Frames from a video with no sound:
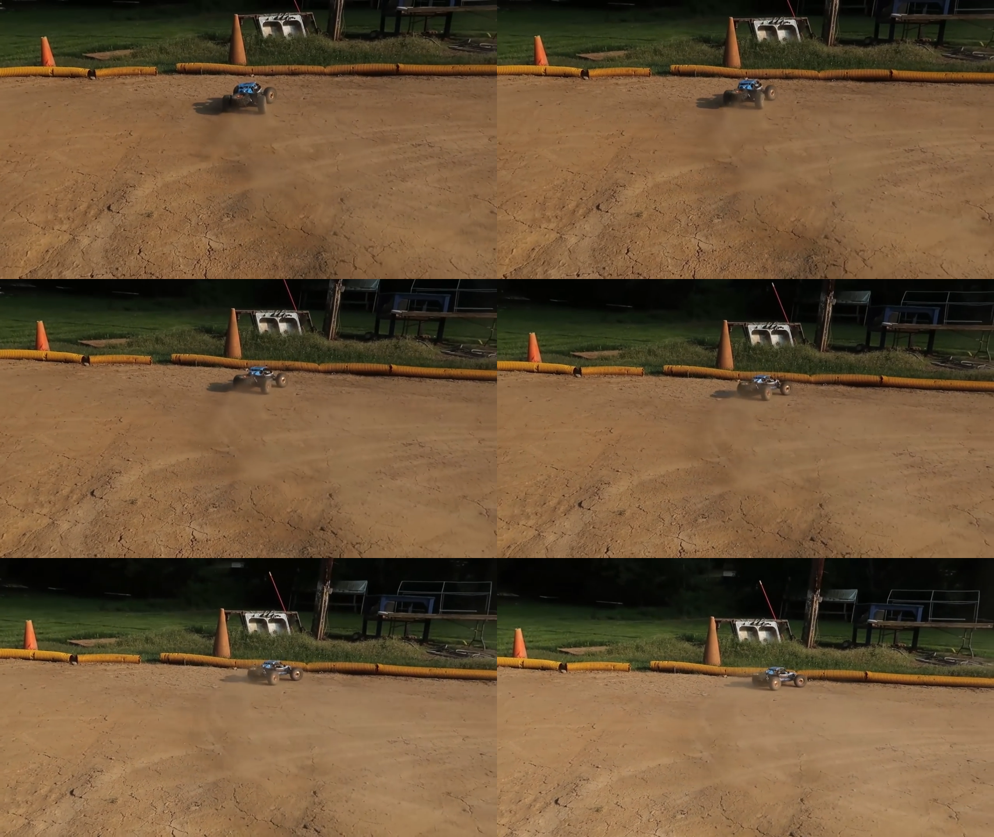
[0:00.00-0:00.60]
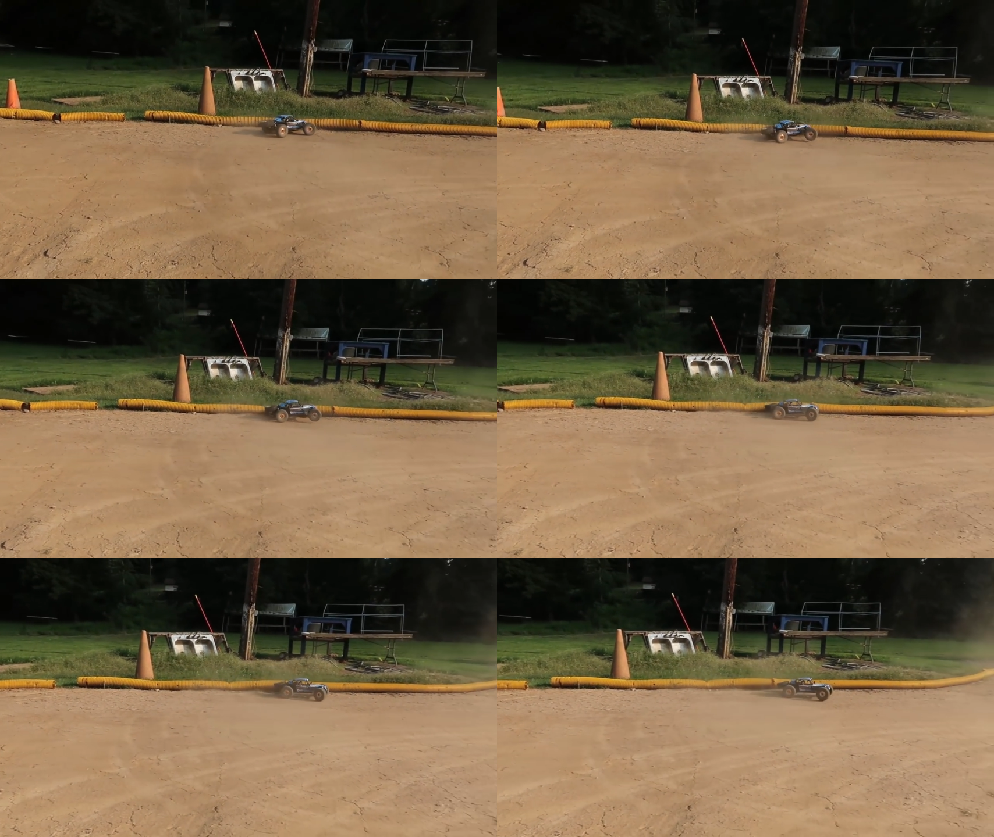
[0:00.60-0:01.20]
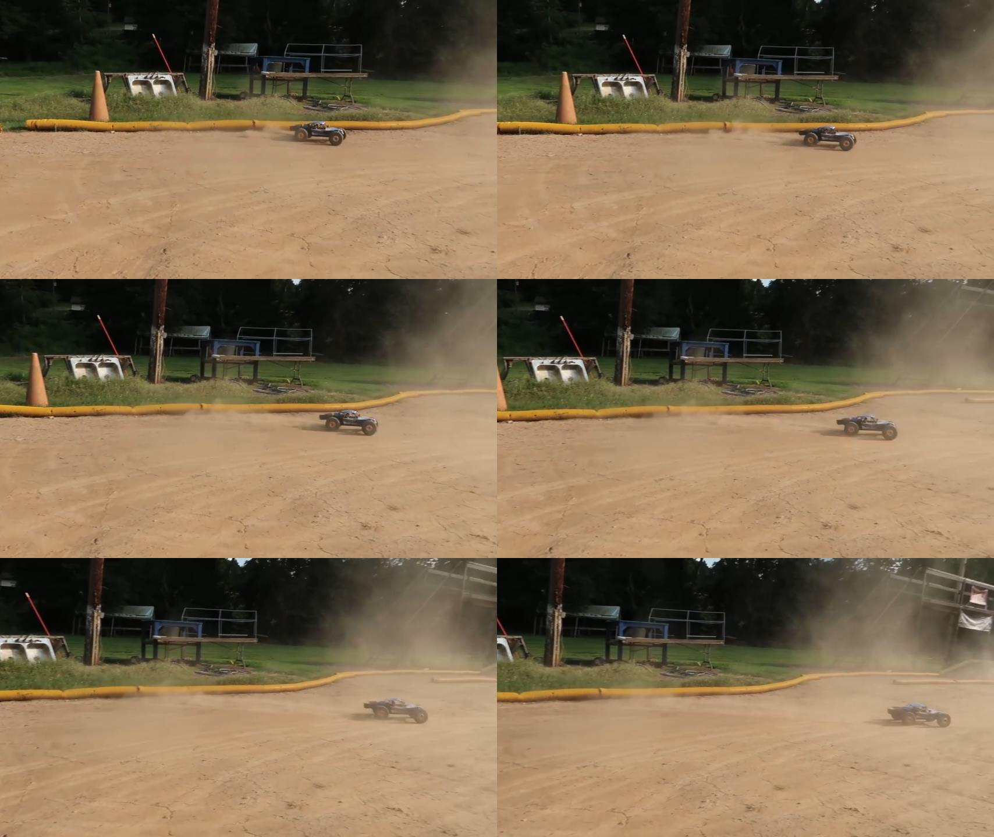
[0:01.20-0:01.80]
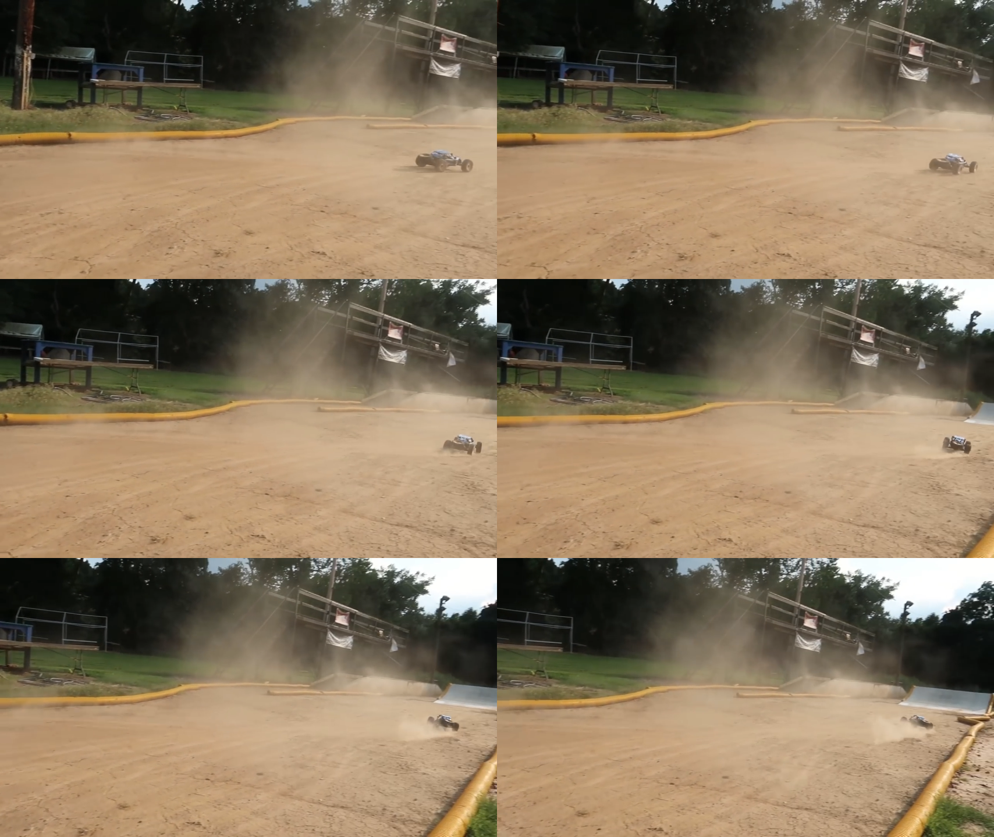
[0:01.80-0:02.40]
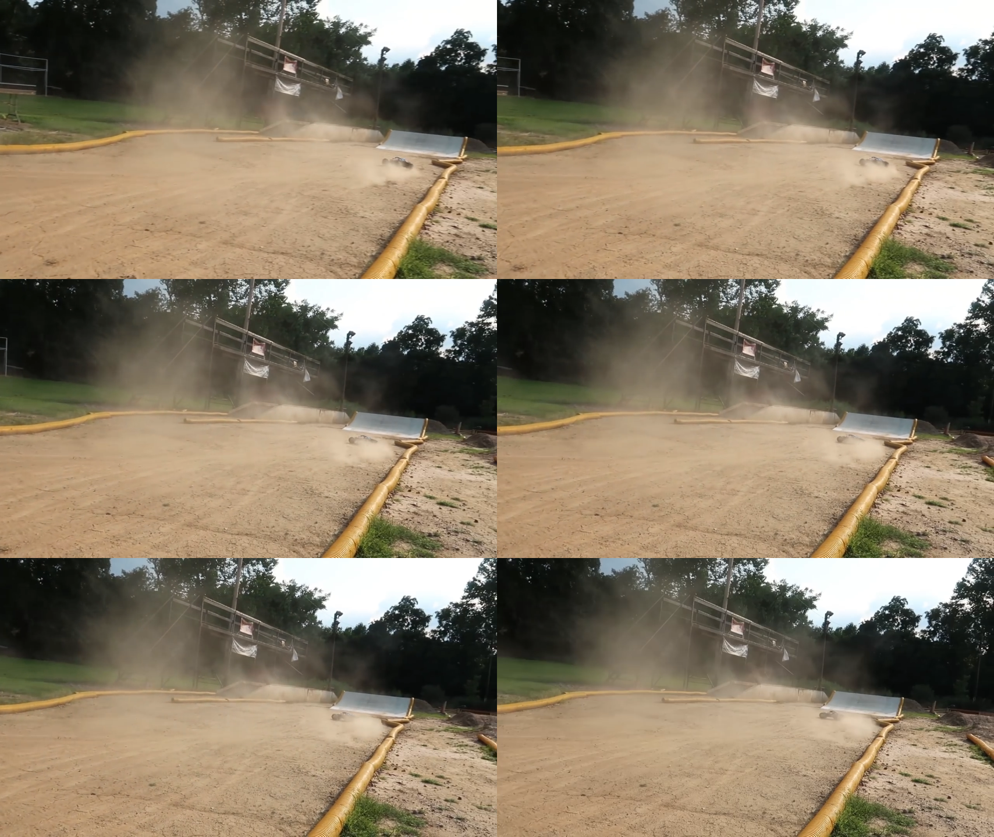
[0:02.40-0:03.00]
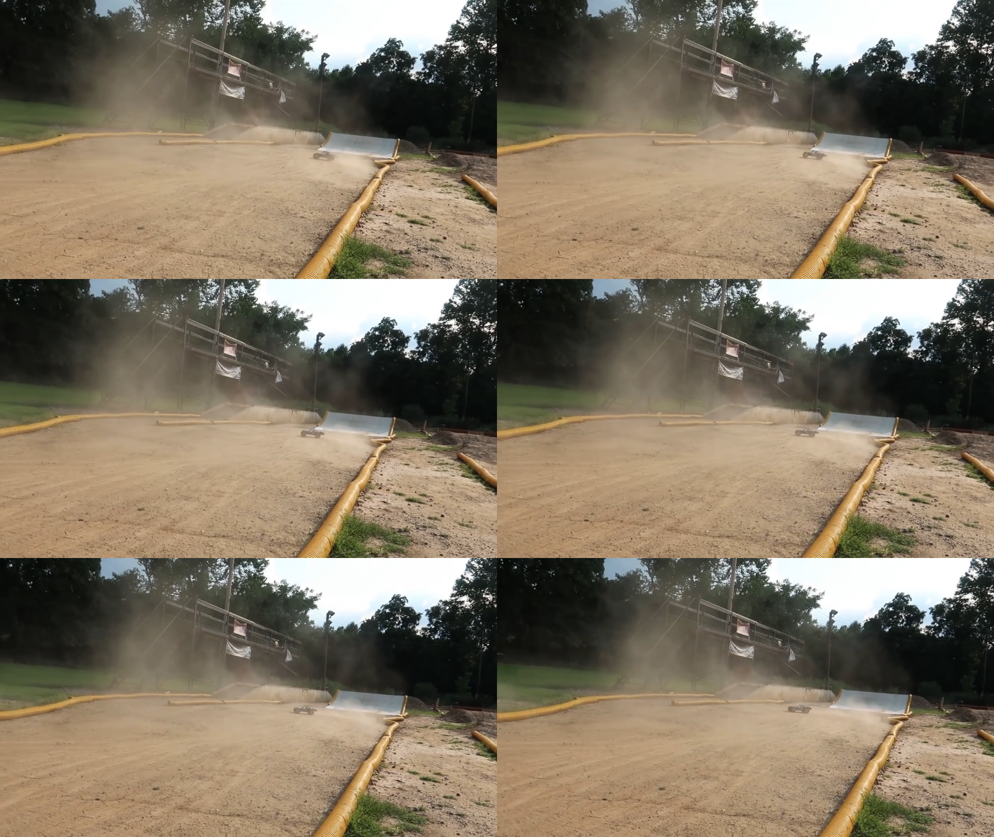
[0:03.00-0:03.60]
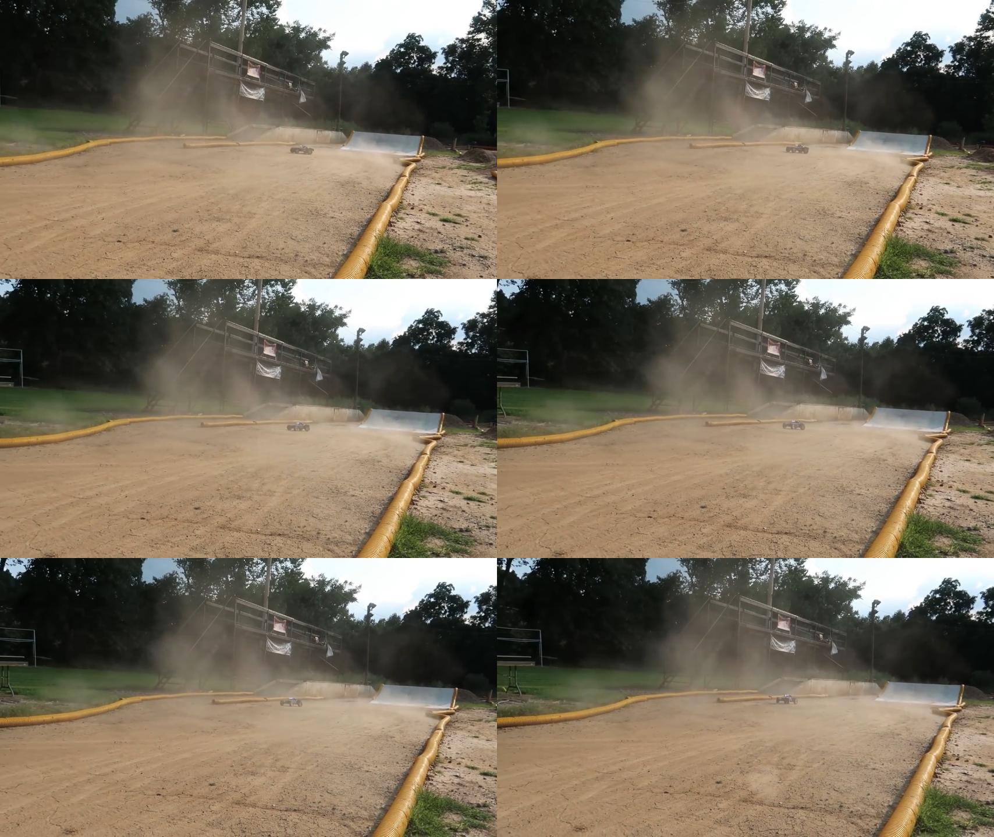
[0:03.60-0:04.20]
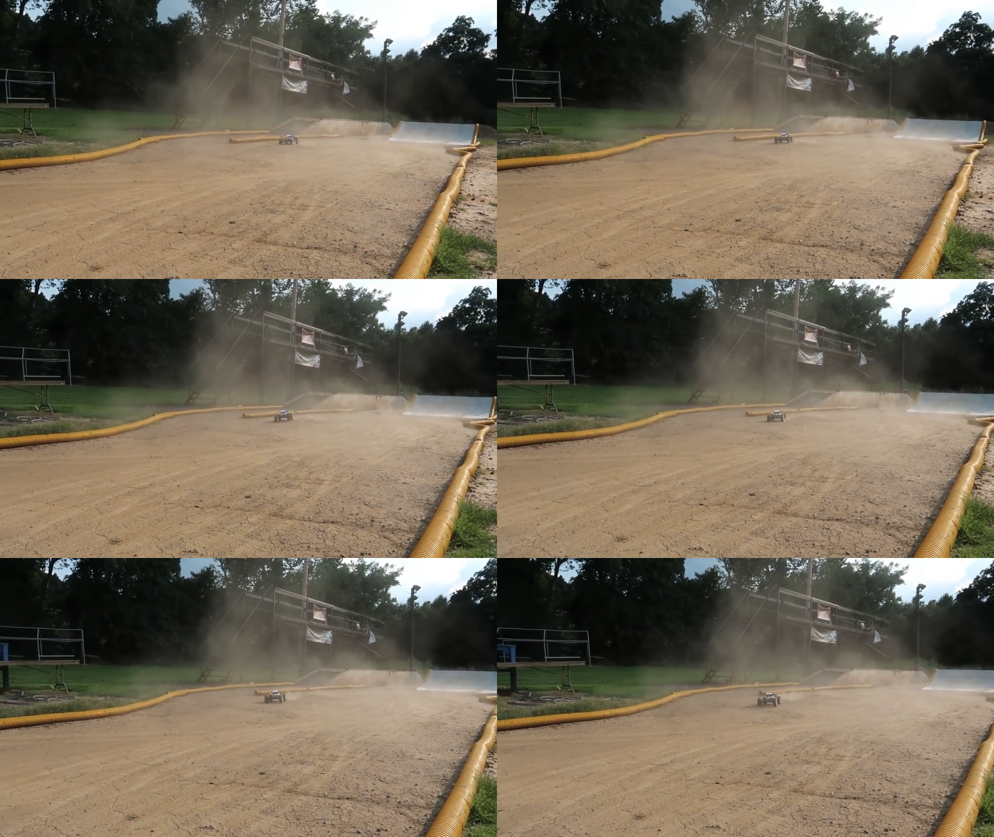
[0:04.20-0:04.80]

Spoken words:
(no speaker visible)